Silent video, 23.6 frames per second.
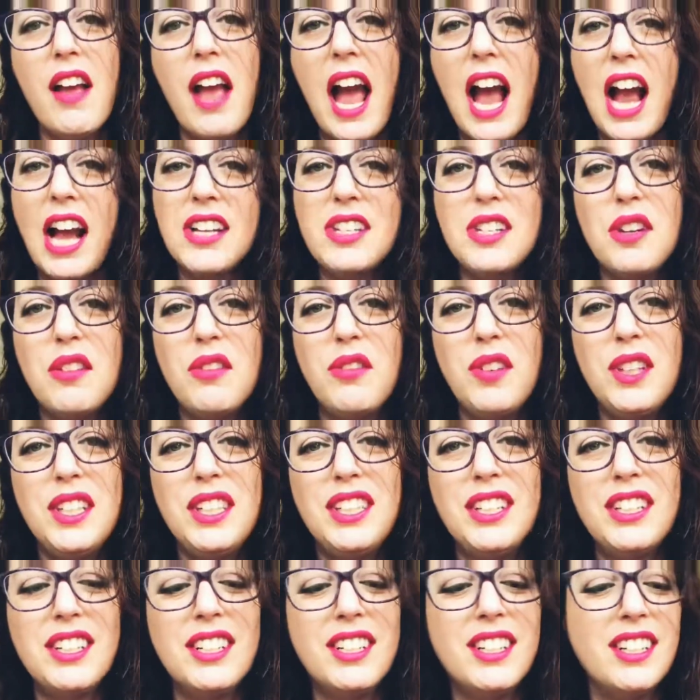action
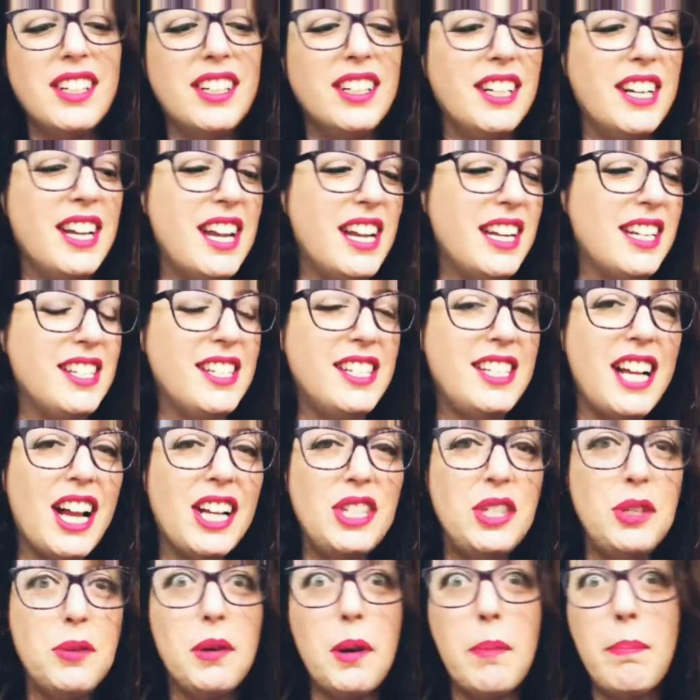figure, in a
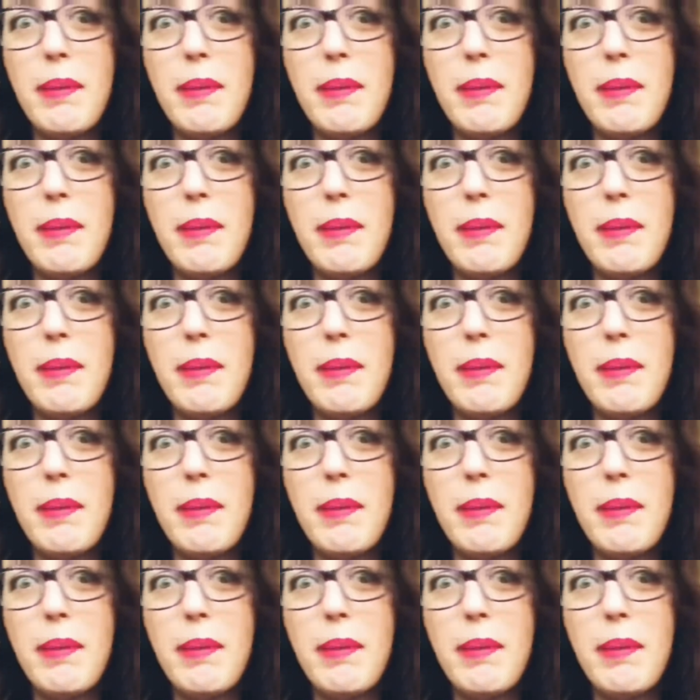statue, in a